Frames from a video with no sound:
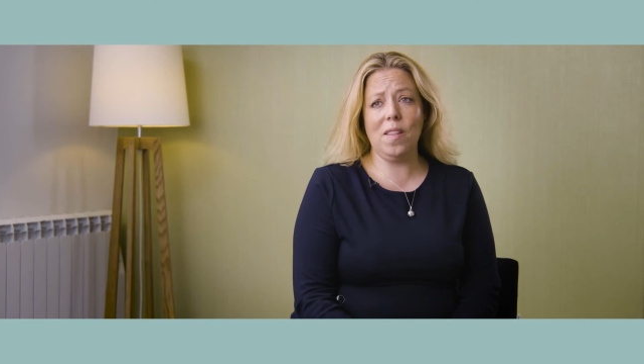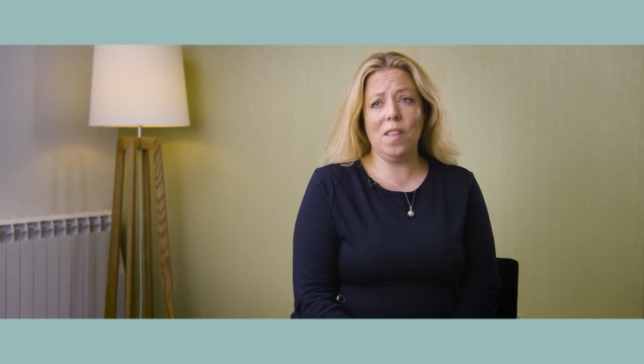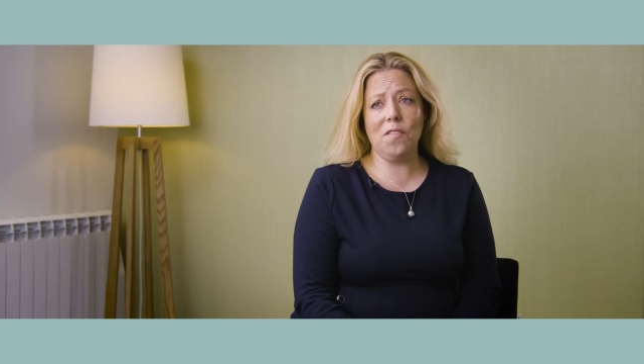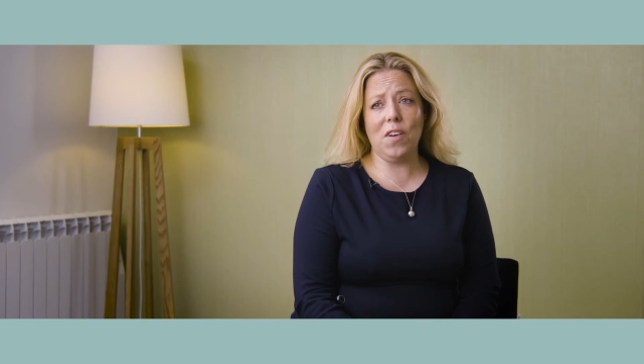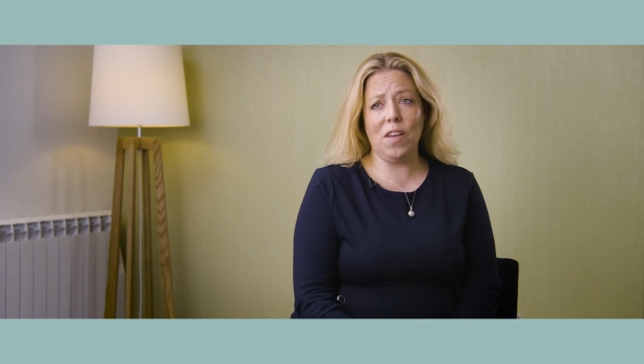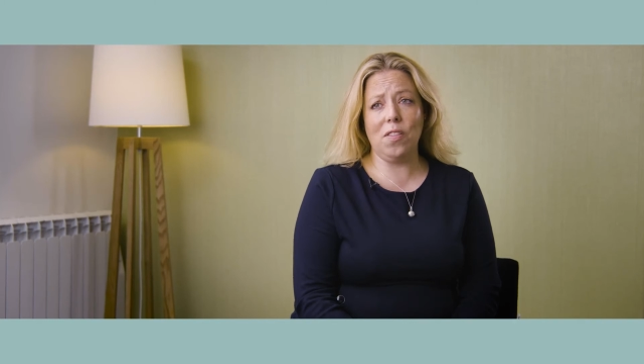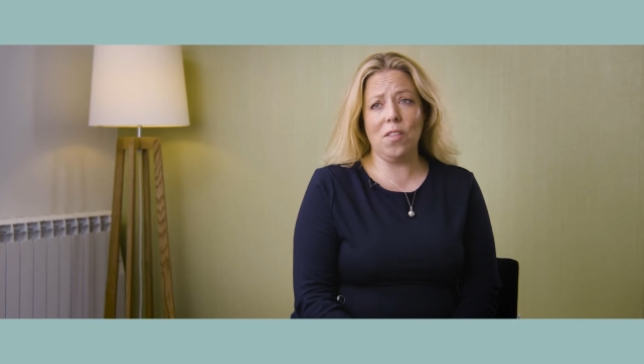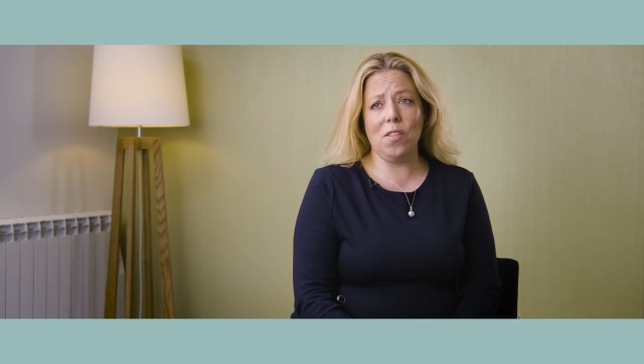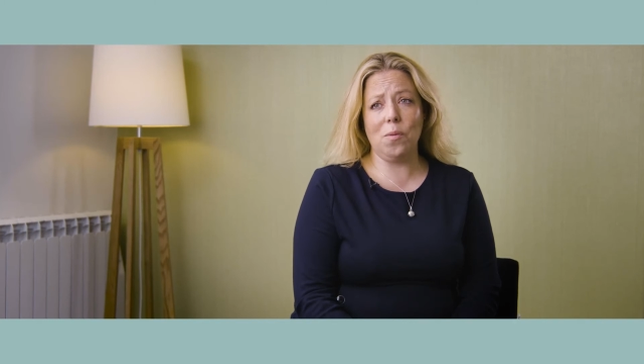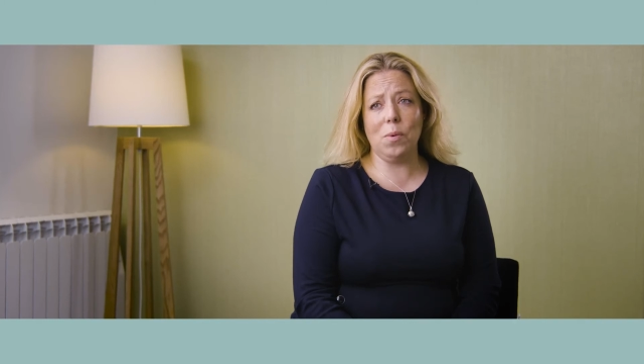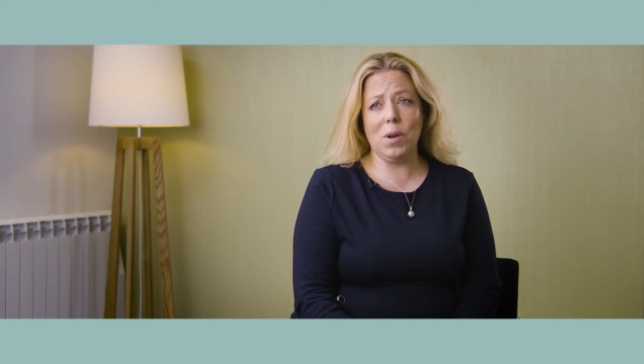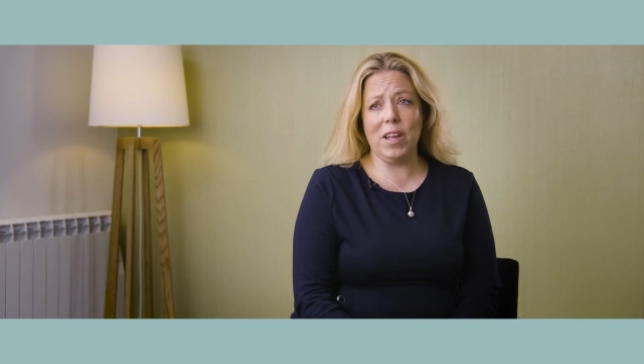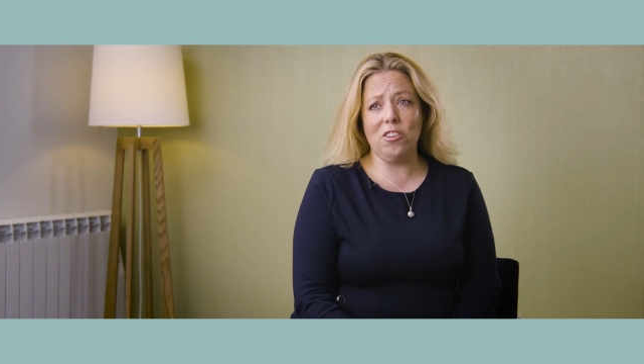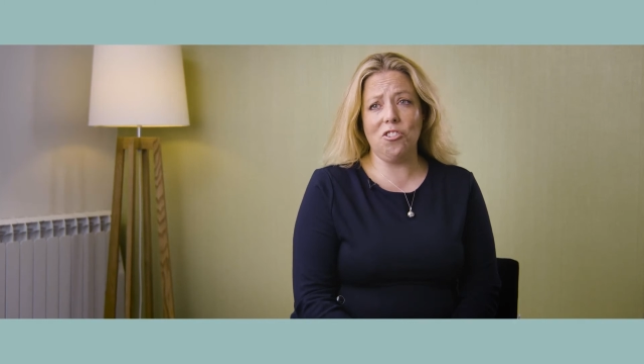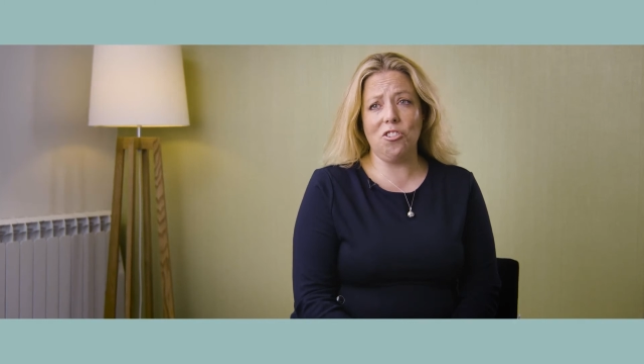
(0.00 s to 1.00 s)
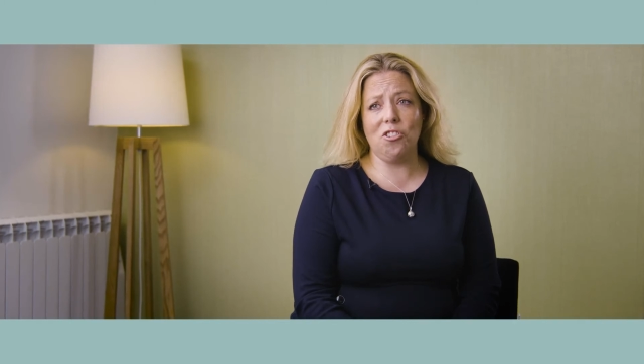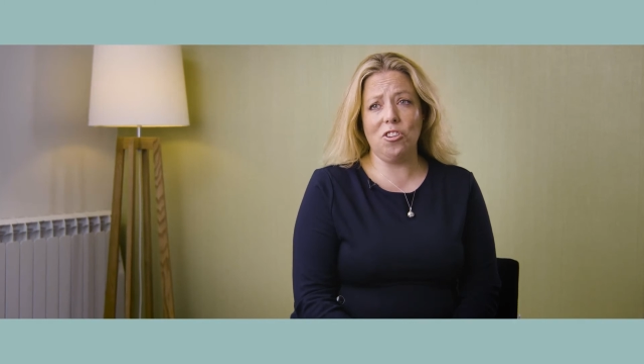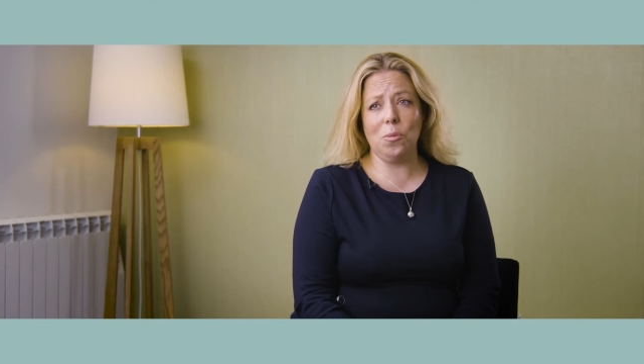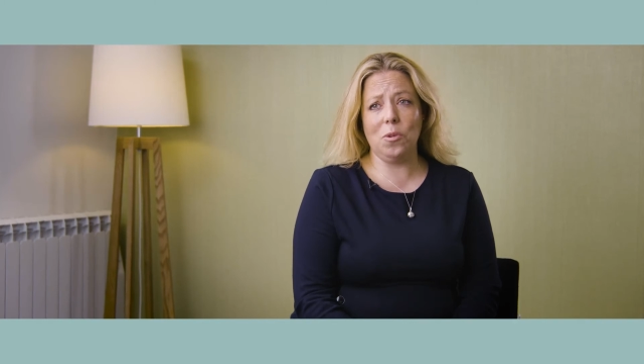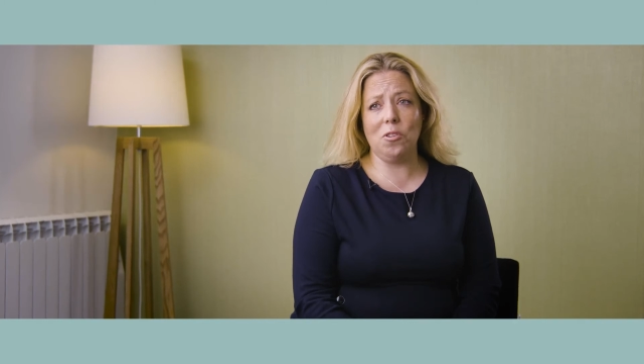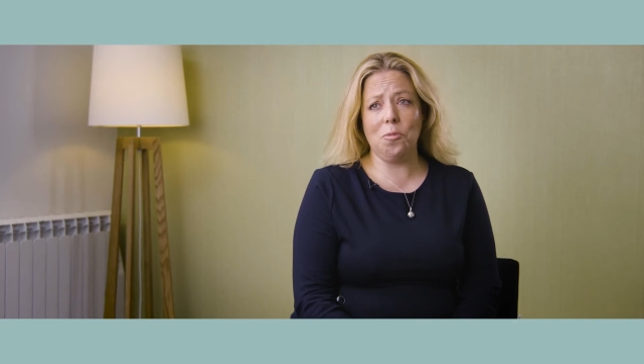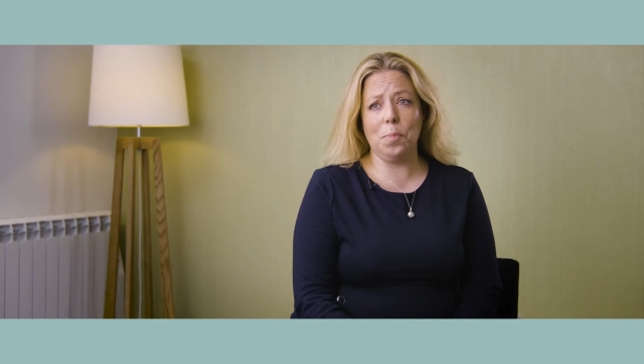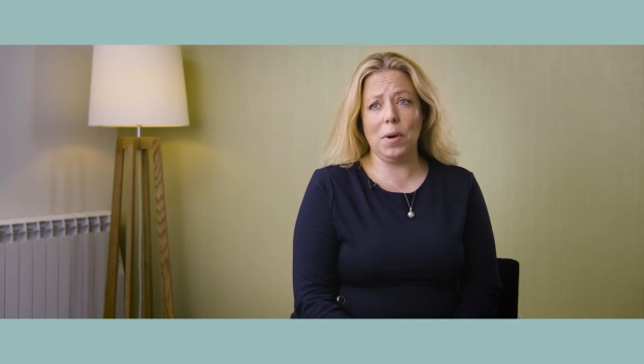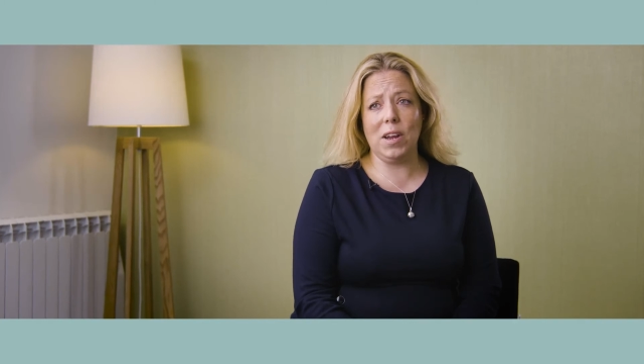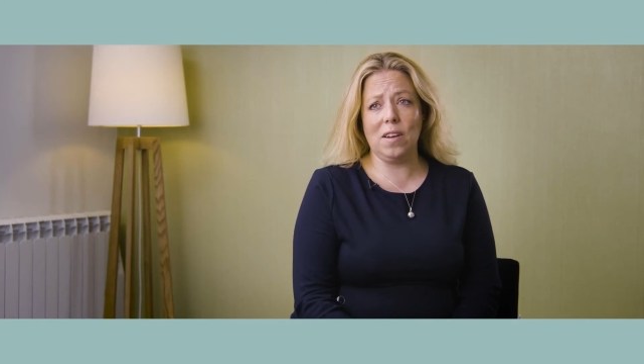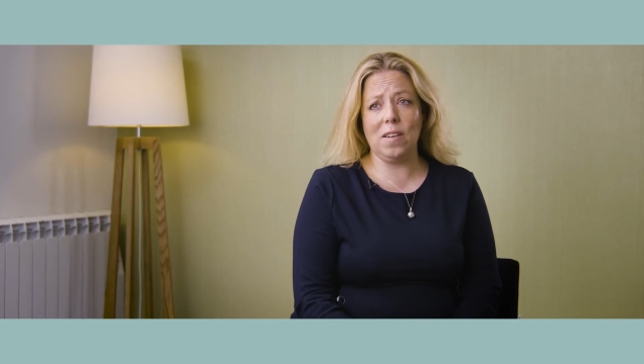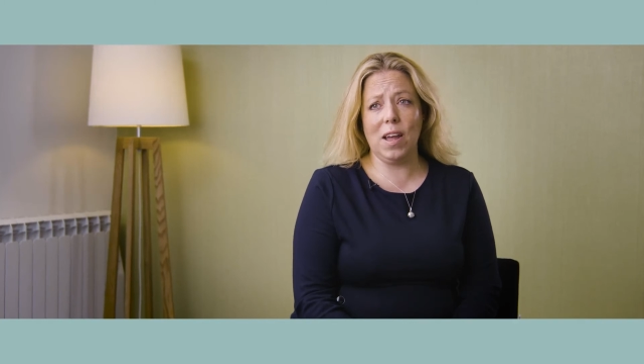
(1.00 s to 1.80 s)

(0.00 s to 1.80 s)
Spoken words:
in the event that the relationship were to break